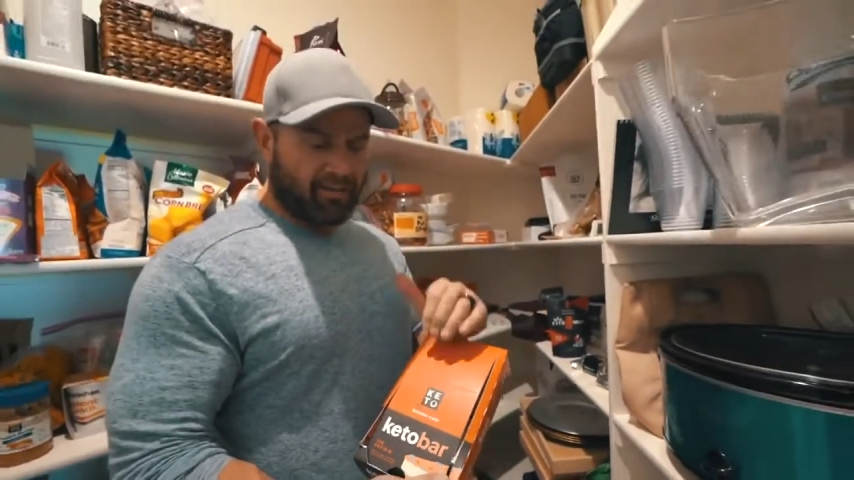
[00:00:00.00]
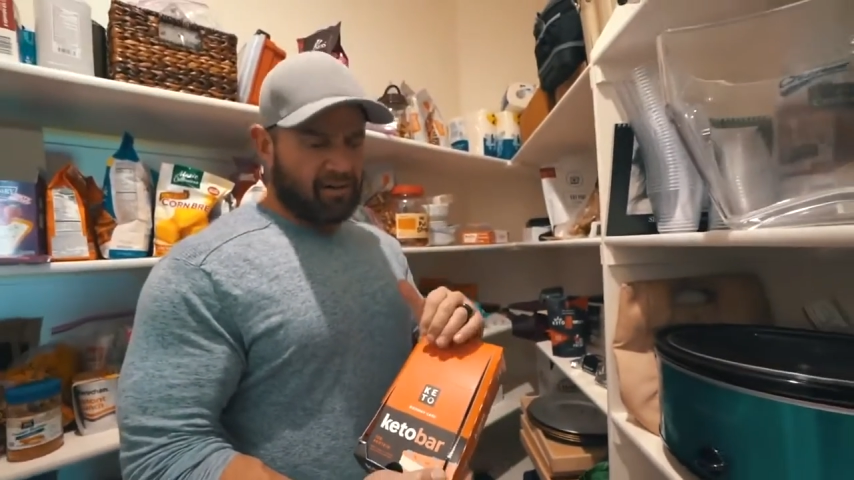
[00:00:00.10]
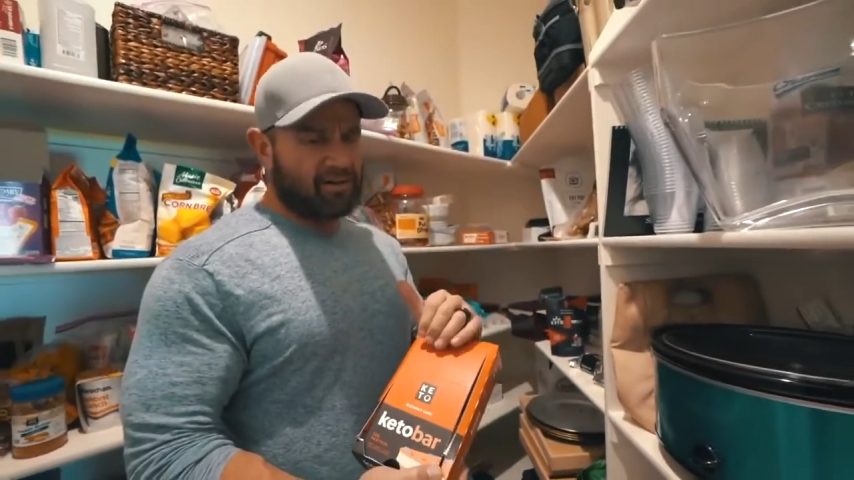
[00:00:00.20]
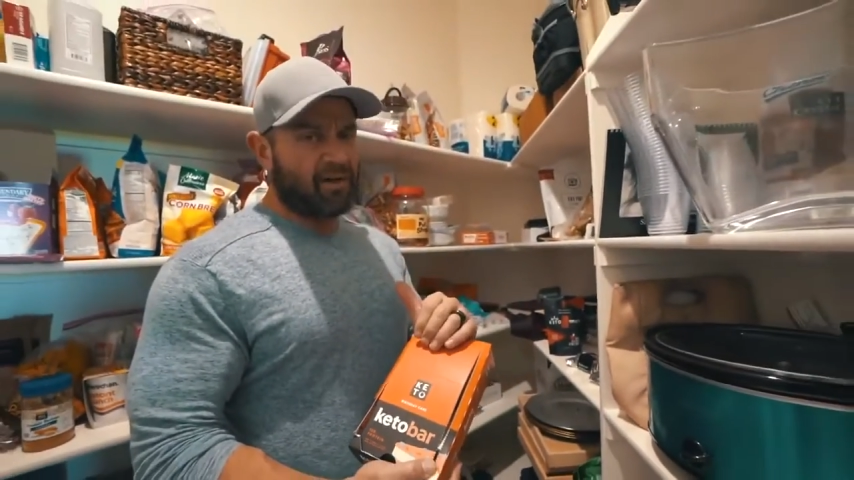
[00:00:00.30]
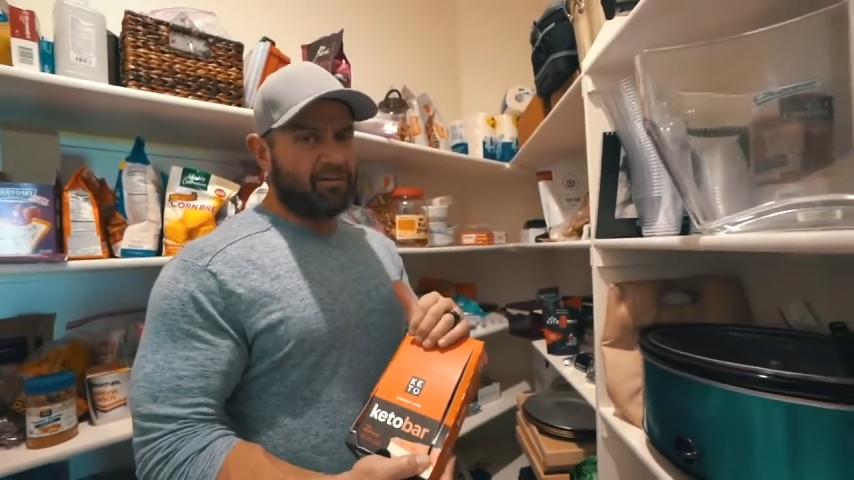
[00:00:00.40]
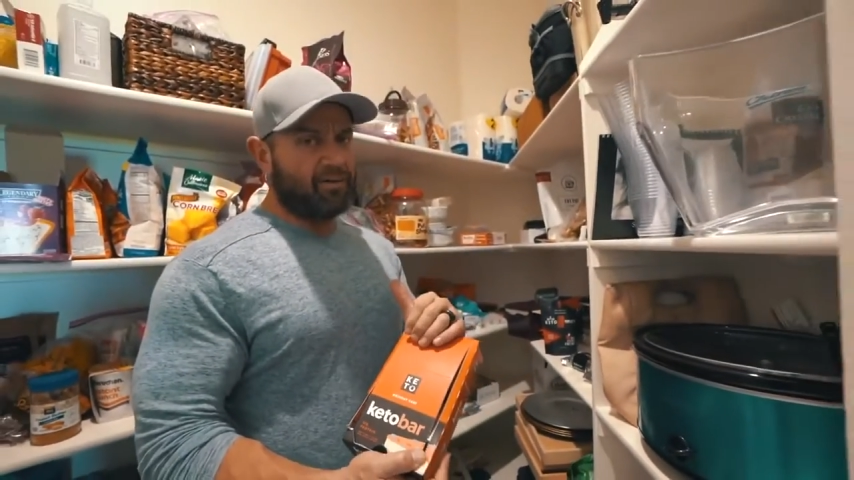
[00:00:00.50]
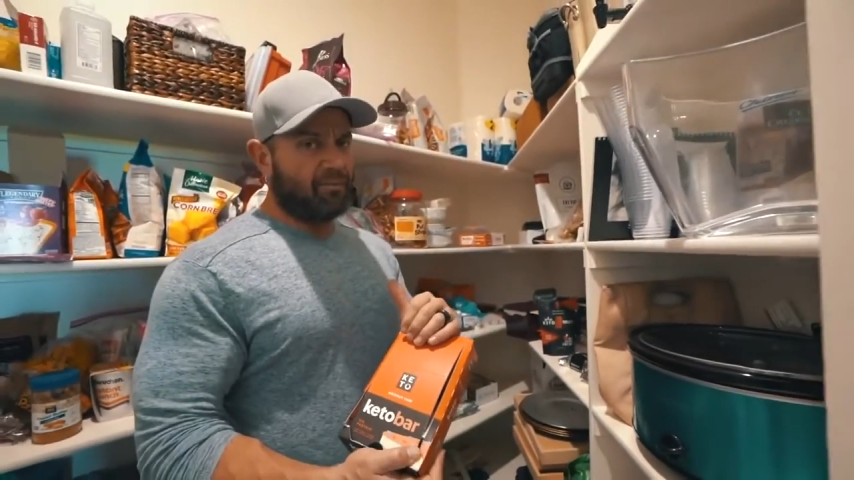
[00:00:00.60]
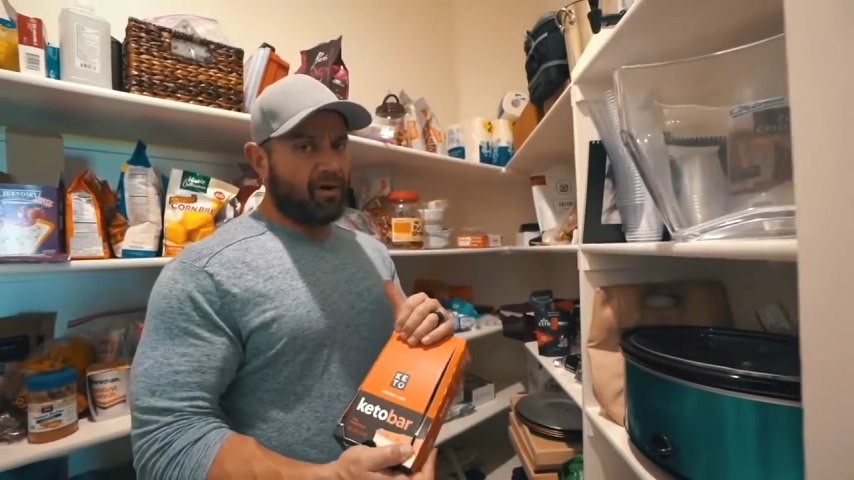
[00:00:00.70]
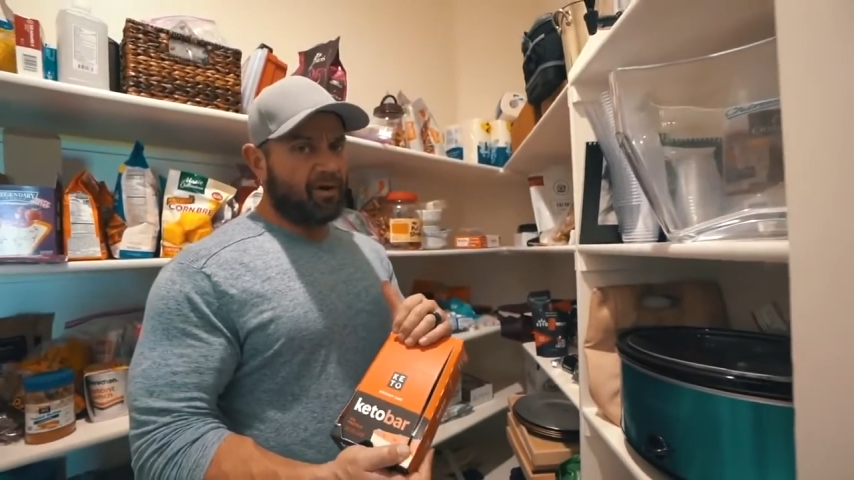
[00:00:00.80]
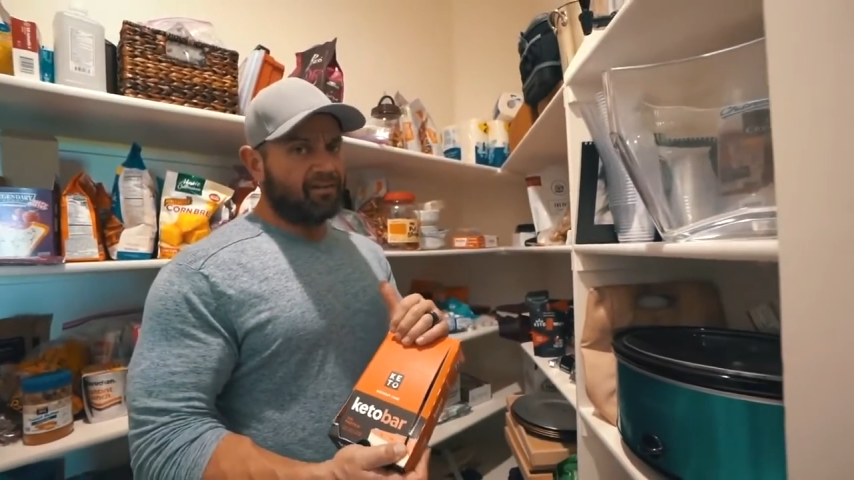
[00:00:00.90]
And then in terms of the
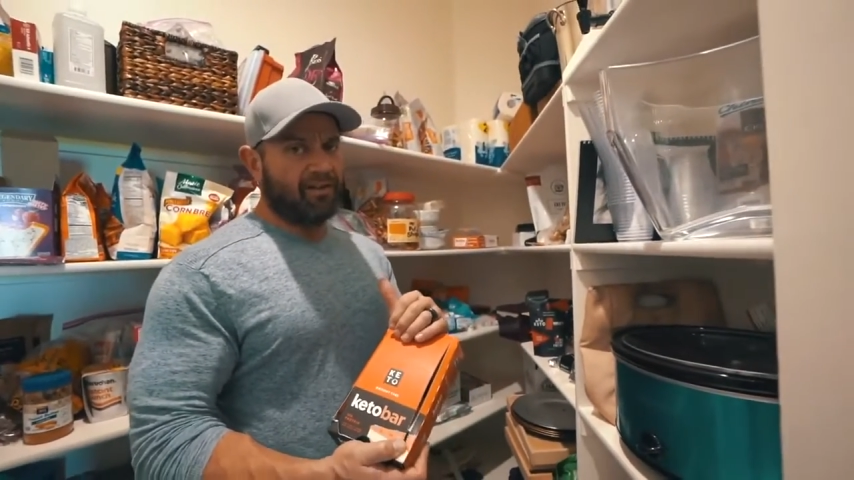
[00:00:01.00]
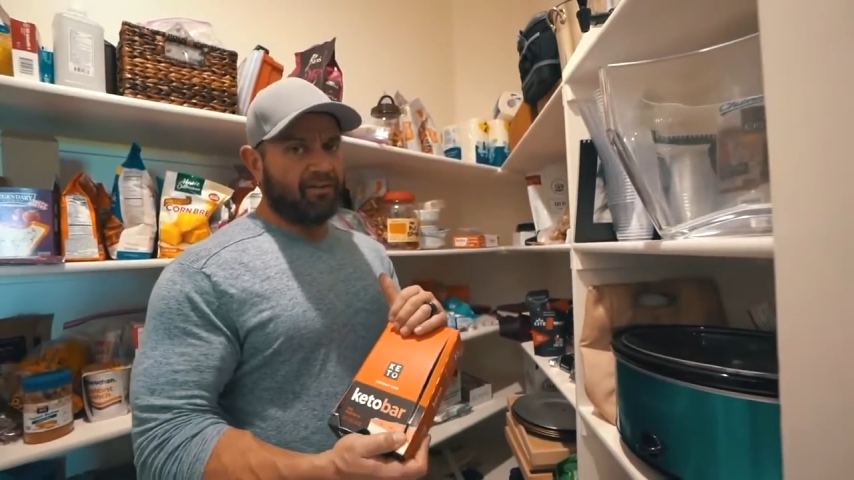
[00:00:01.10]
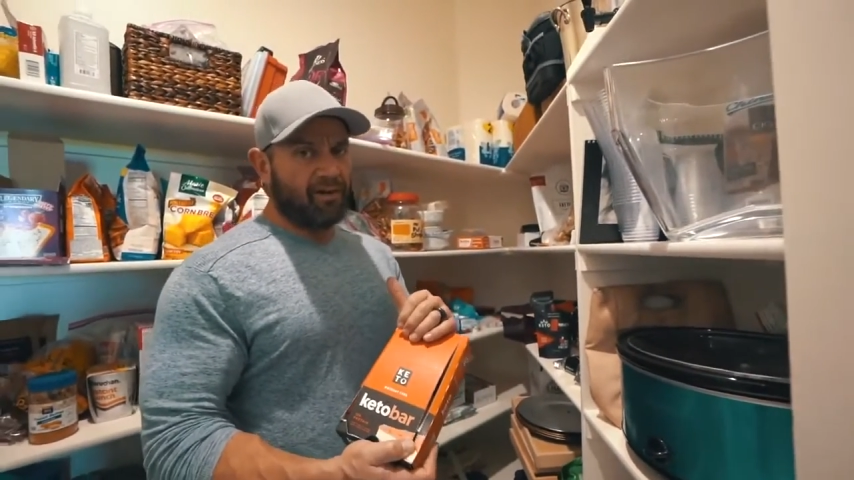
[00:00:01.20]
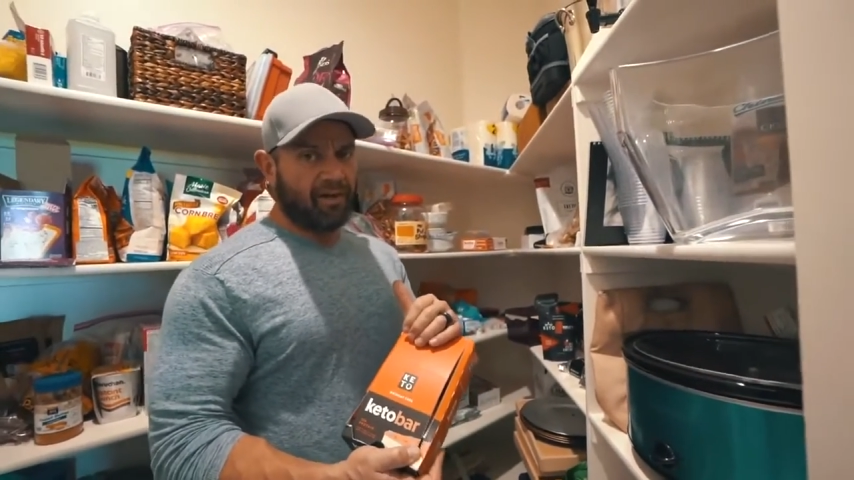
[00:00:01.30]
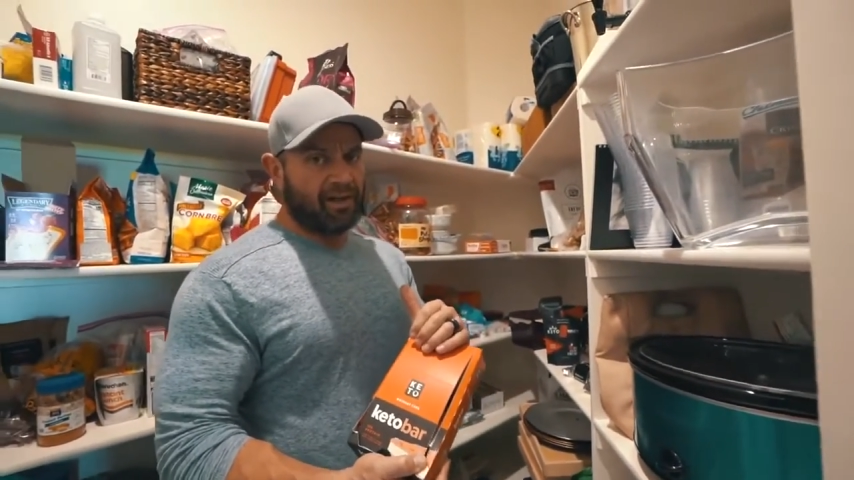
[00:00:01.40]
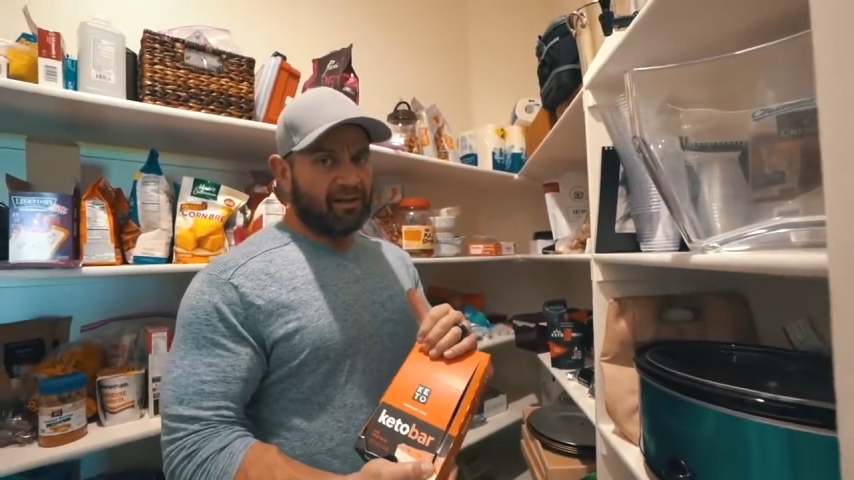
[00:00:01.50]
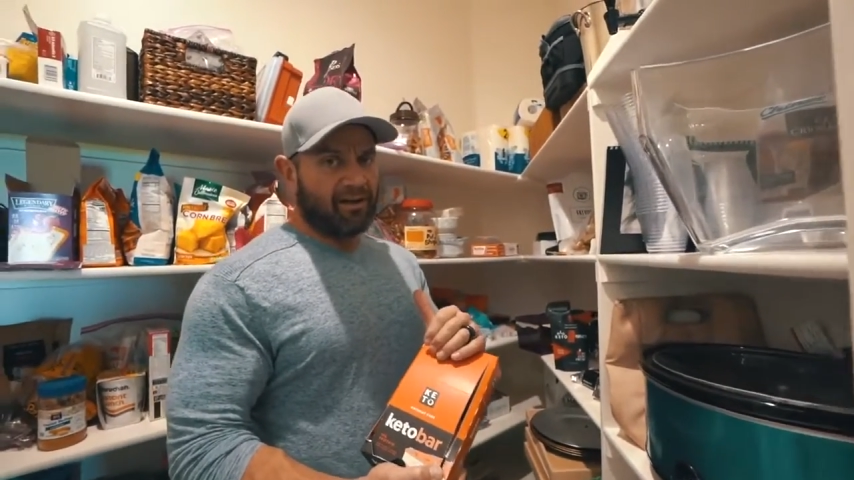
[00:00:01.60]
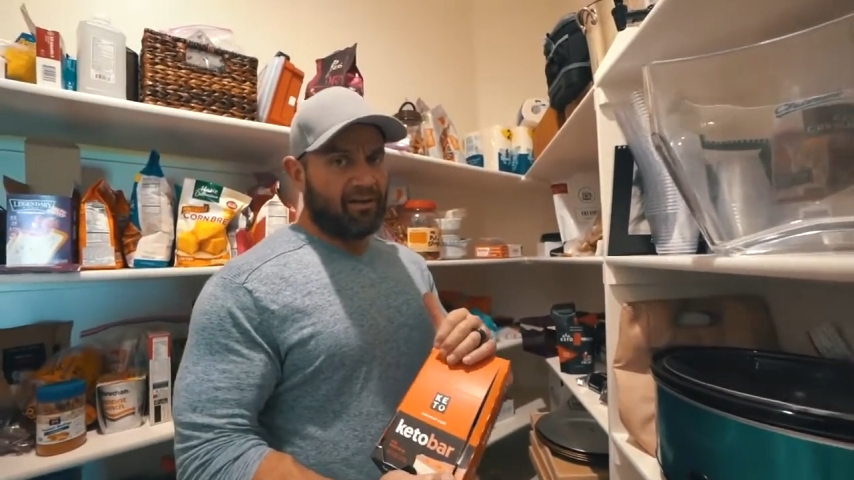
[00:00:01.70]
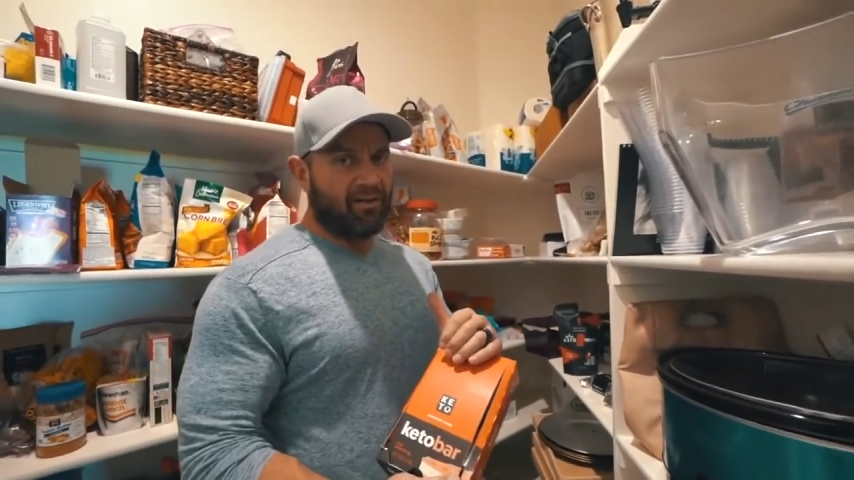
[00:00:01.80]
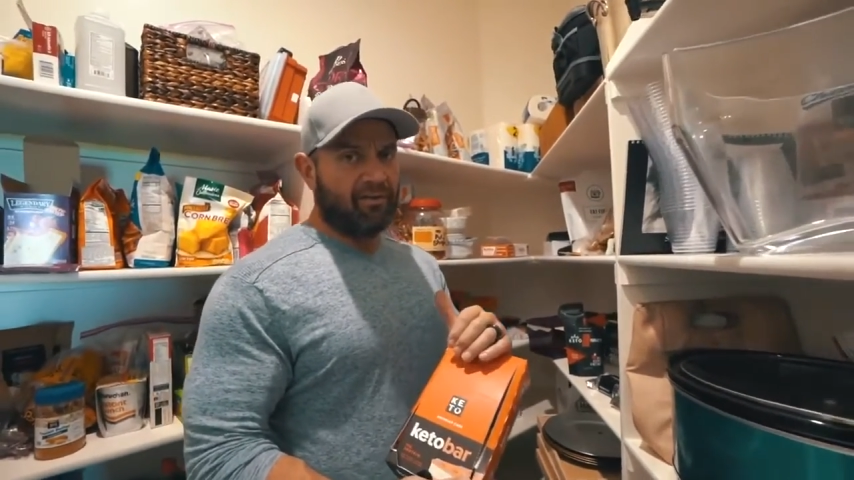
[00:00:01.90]
bars, they have cookie
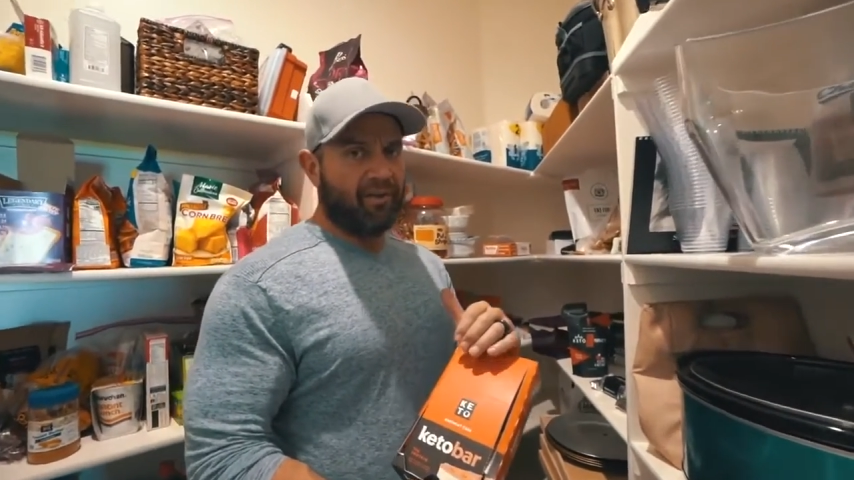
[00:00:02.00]
dough.